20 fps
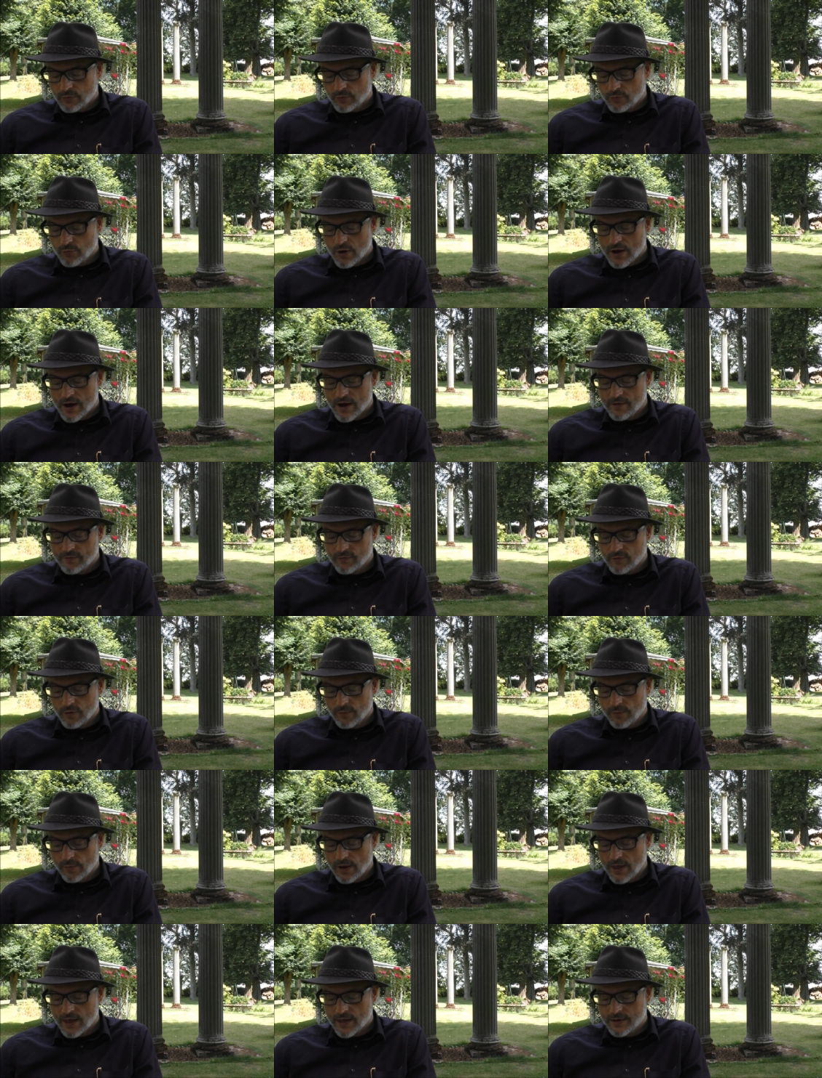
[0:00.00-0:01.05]
rare for a
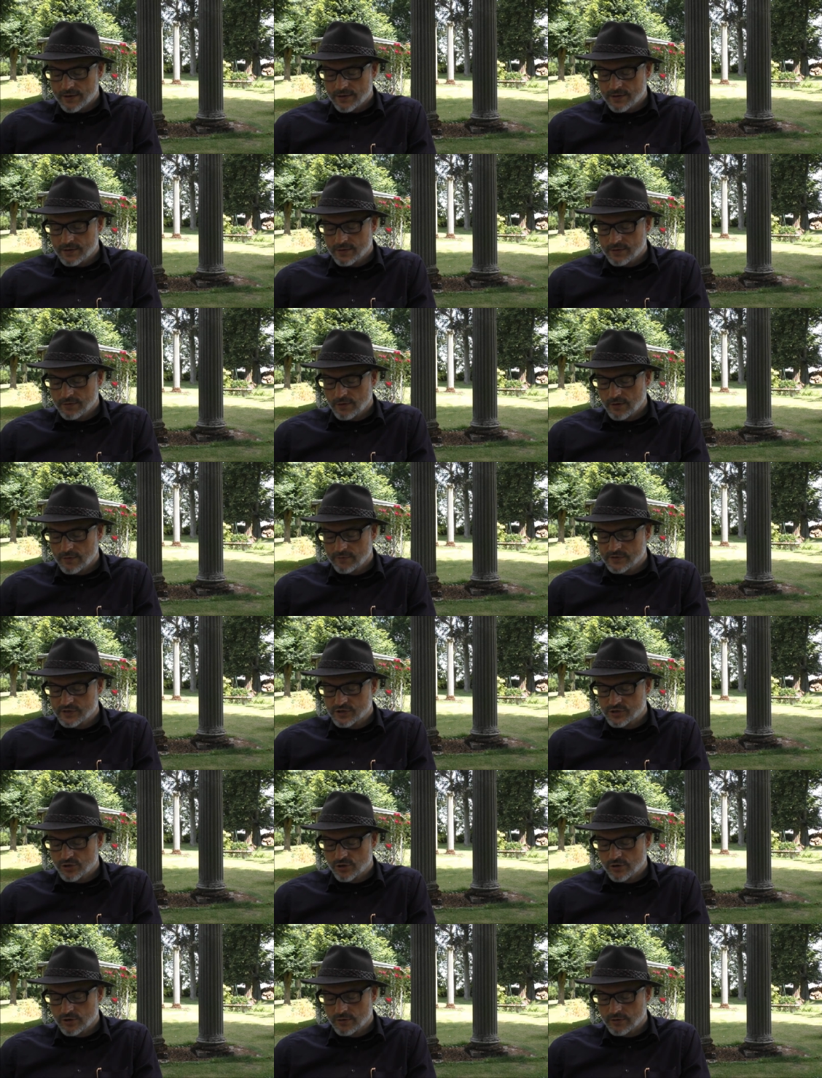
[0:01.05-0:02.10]
blend of
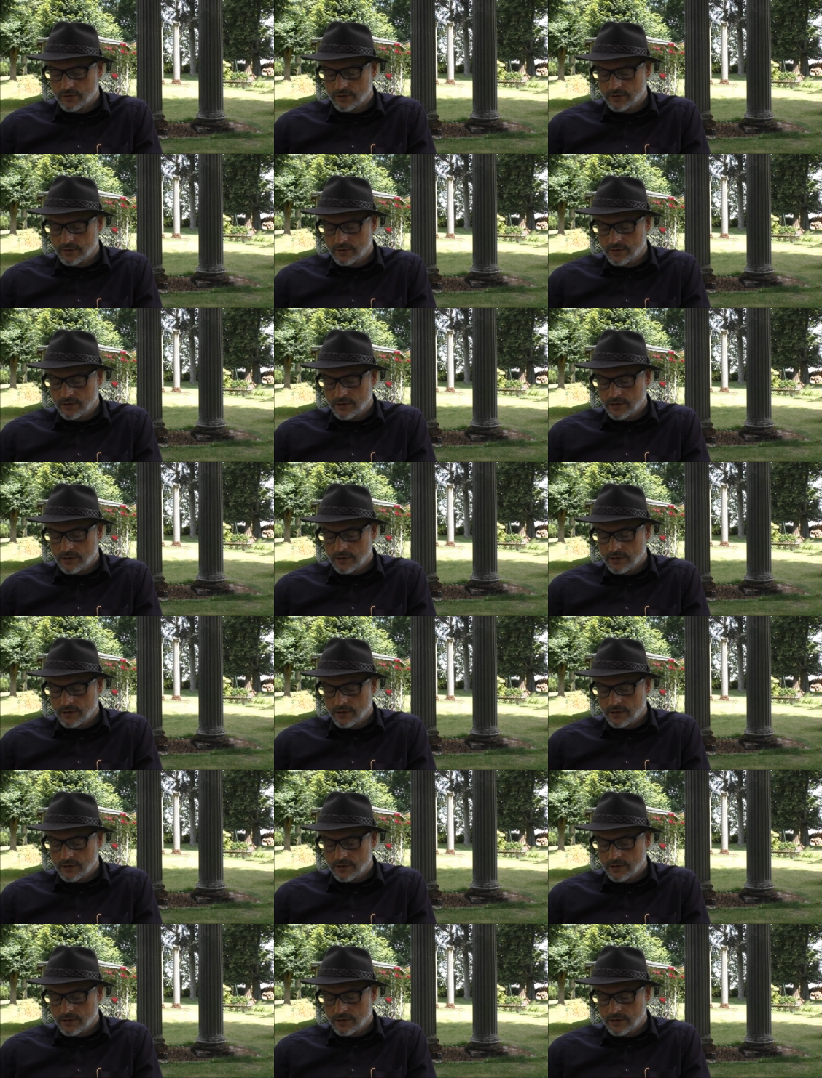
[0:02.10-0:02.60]
its genre.